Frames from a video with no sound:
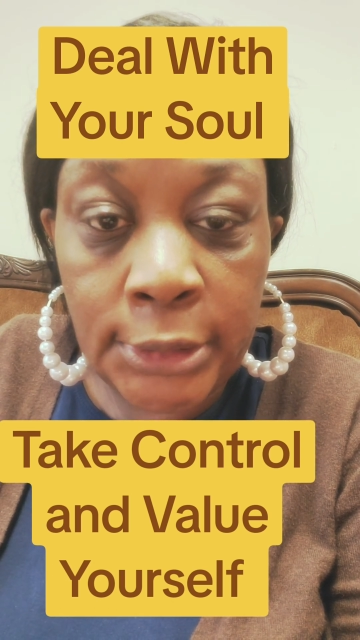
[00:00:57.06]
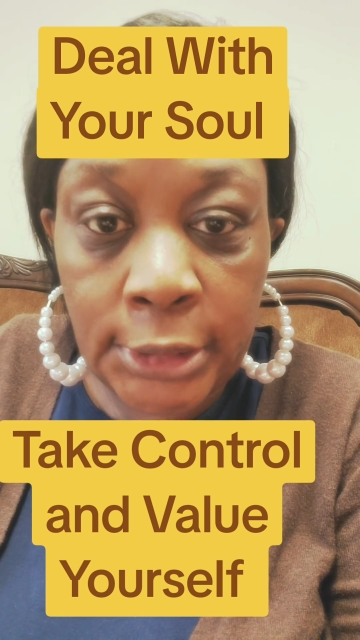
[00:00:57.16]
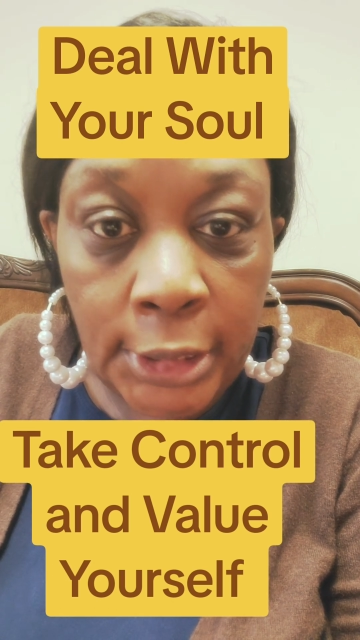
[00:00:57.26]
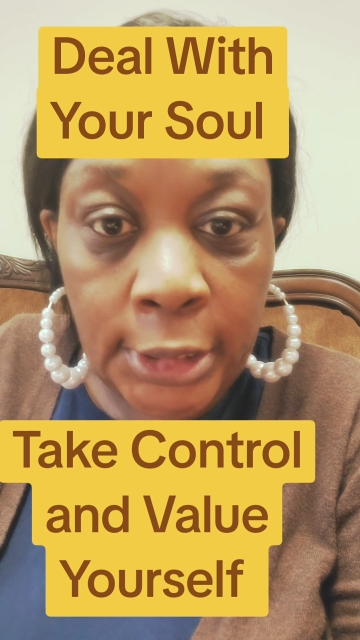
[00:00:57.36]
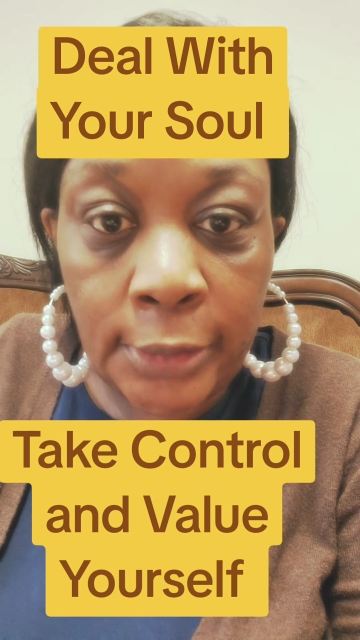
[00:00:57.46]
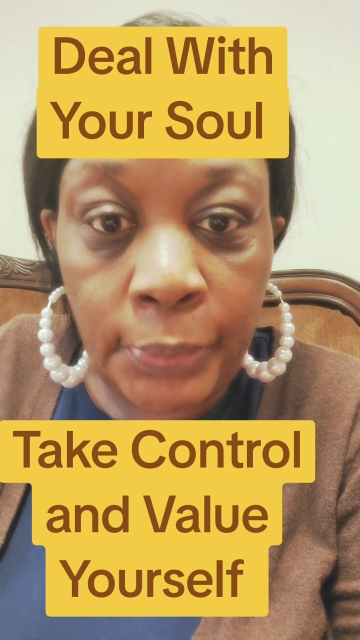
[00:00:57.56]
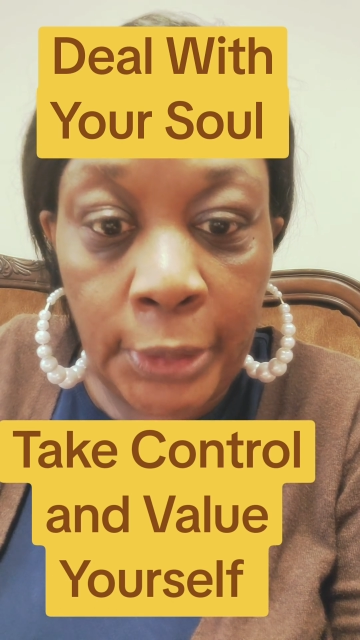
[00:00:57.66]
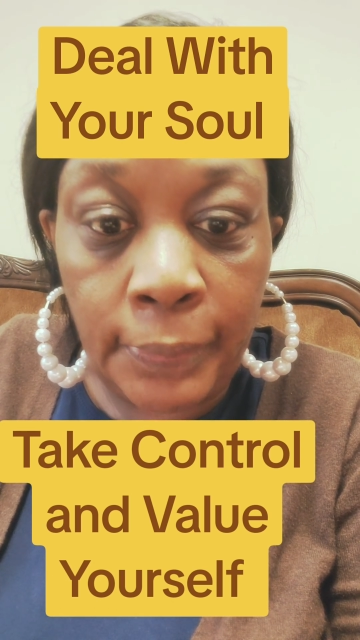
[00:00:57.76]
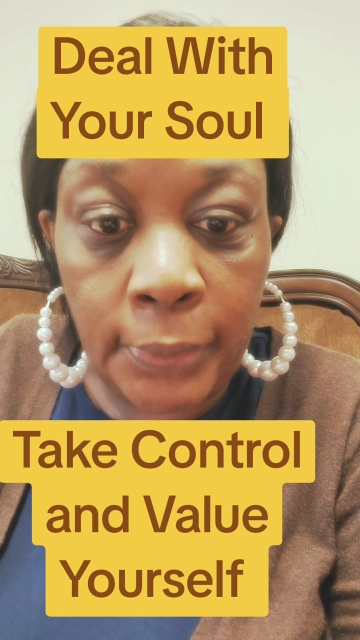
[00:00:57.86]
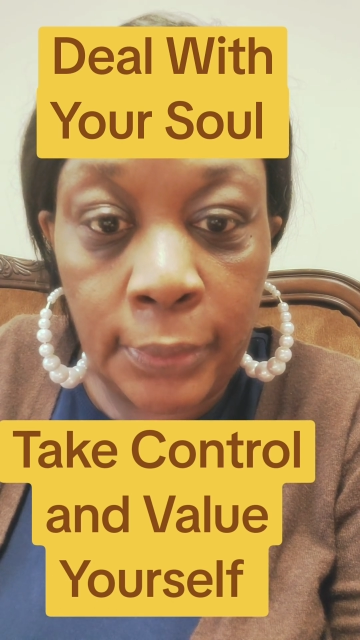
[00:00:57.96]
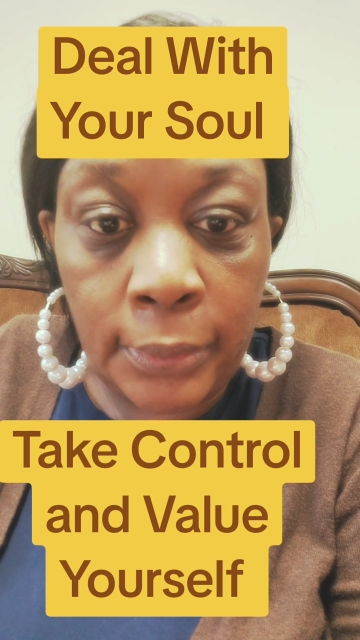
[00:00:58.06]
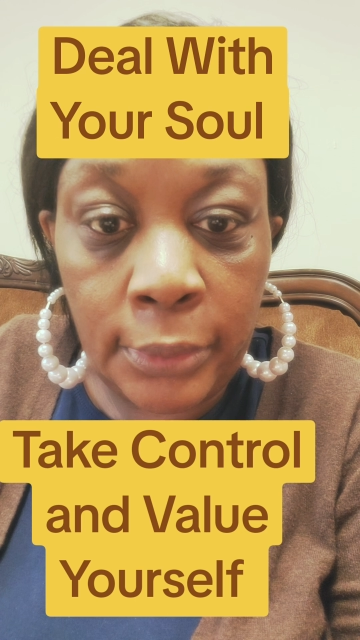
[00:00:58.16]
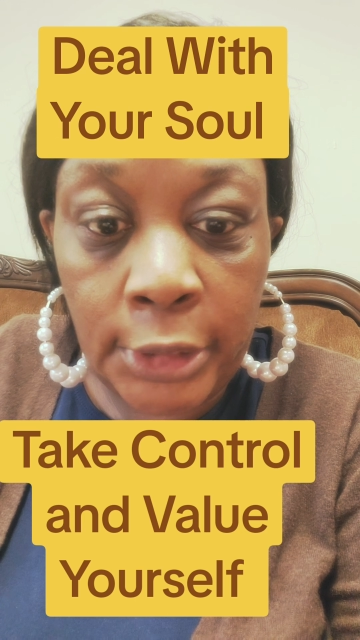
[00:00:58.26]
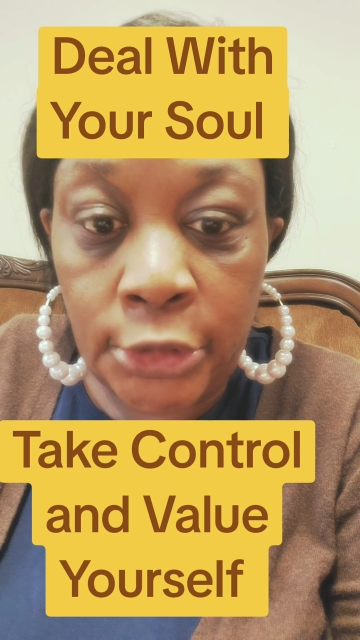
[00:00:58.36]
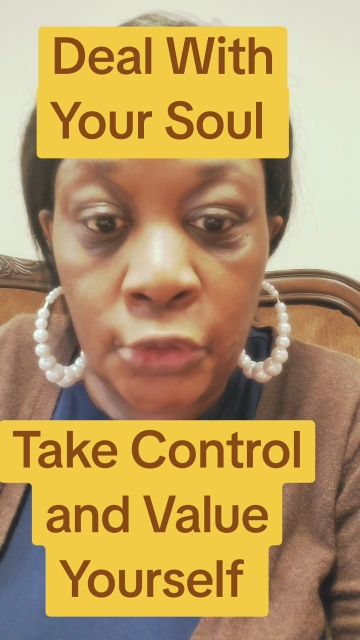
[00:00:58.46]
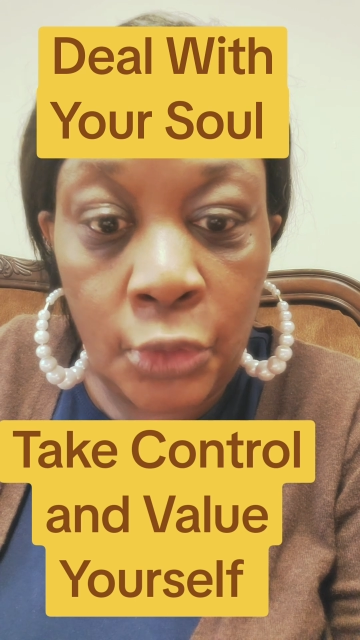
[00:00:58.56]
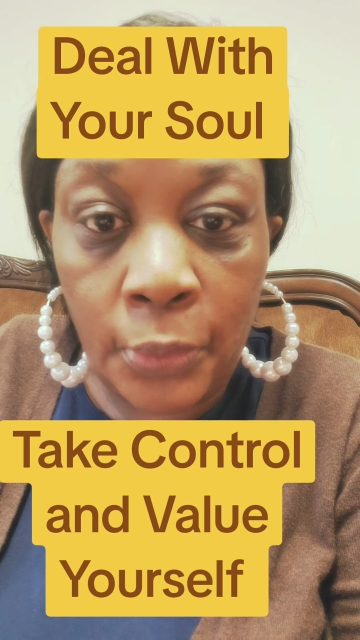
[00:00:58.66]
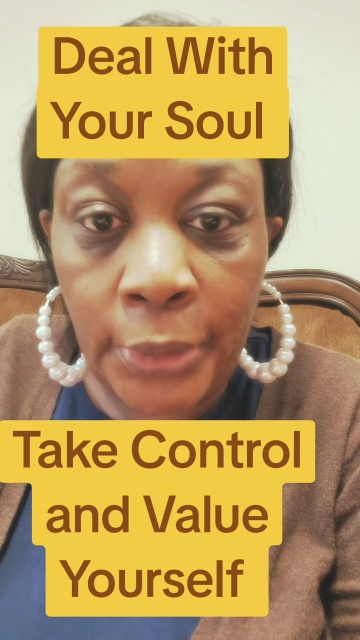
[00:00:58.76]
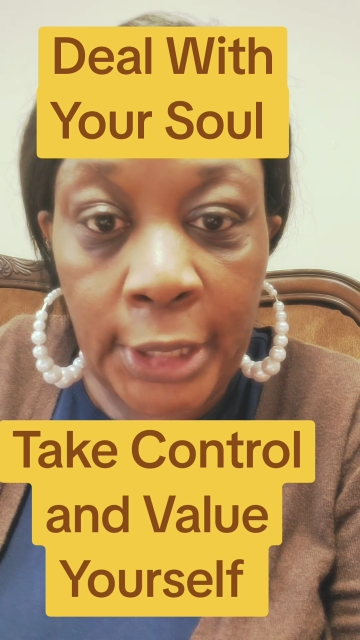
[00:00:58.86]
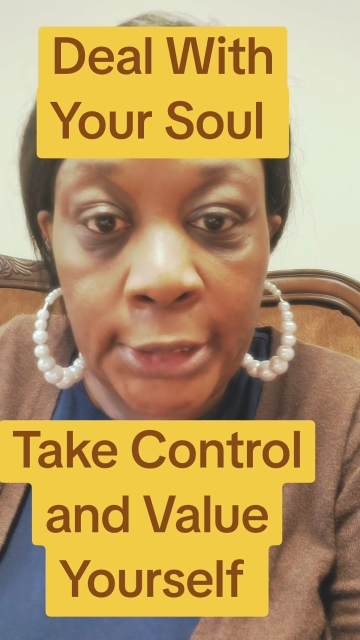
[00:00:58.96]
to other people, that you
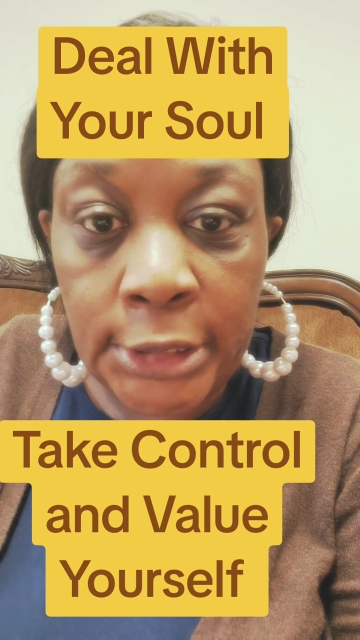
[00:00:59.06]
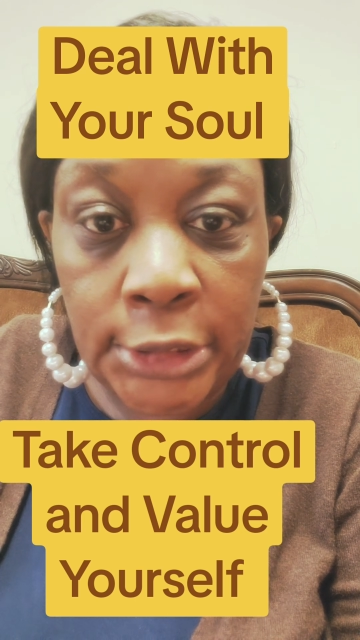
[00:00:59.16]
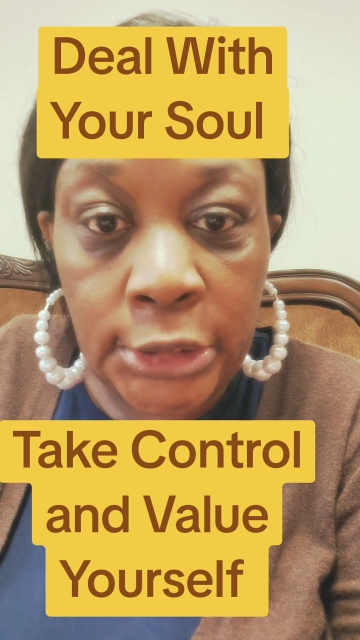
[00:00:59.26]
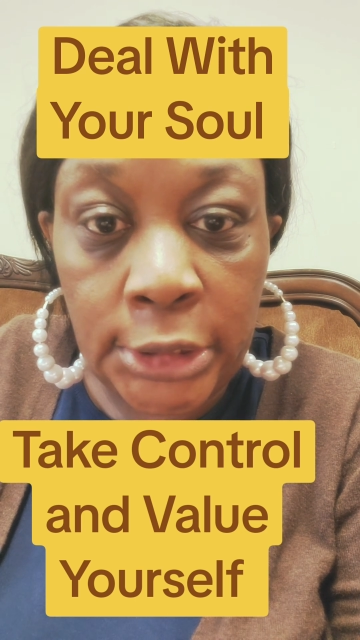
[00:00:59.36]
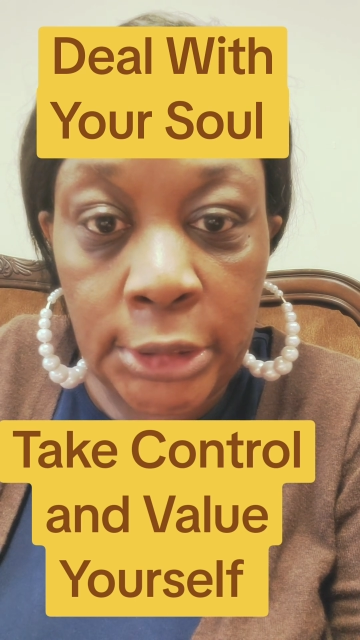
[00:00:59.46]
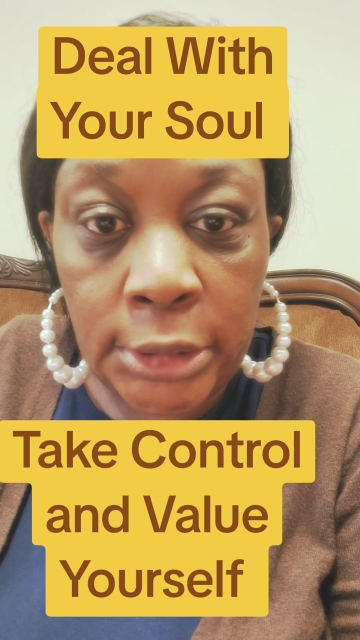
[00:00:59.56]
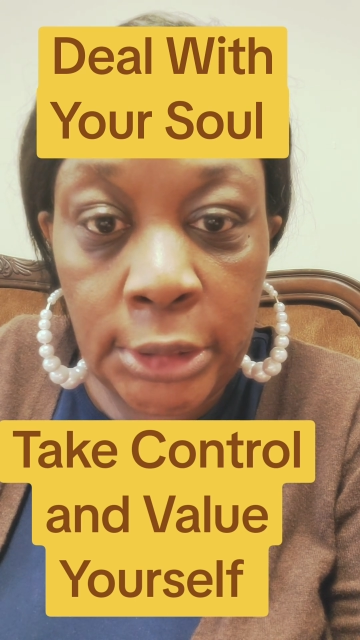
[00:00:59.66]
don't pay attention